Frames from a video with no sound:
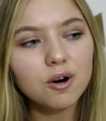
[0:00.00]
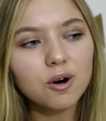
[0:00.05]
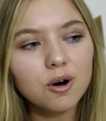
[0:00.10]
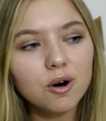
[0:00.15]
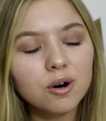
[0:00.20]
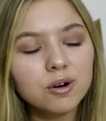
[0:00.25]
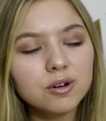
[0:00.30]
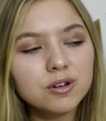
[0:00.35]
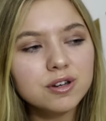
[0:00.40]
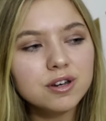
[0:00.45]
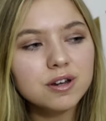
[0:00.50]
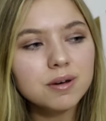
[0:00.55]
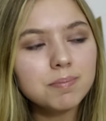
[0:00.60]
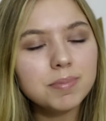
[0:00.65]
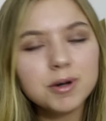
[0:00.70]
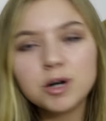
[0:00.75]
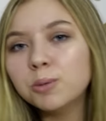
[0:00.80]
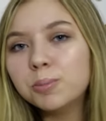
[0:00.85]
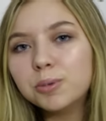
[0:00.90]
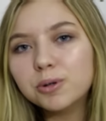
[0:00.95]
on
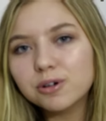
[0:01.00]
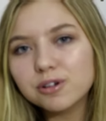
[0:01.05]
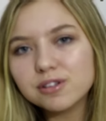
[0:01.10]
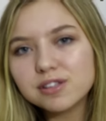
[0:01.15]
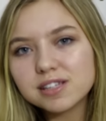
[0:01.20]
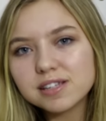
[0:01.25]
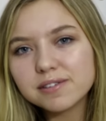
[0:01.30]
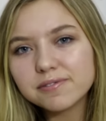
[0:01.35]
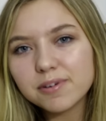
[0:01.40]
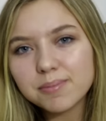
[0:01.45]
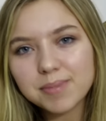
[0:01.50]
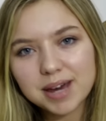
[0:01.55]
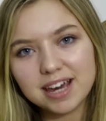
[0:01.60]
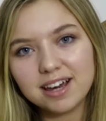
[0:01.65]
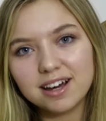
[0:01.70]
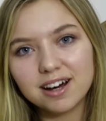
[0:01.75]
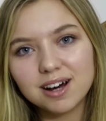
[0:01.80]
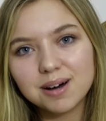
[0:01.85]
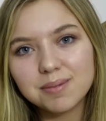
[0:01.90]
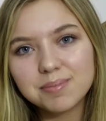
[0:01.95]
billboards for
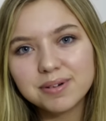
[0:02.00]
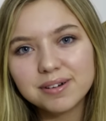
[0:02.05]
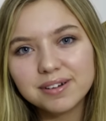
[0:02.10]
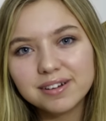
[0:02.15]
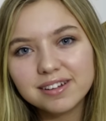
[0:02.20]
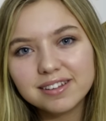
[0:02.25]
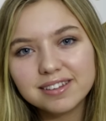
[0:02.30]
makeup.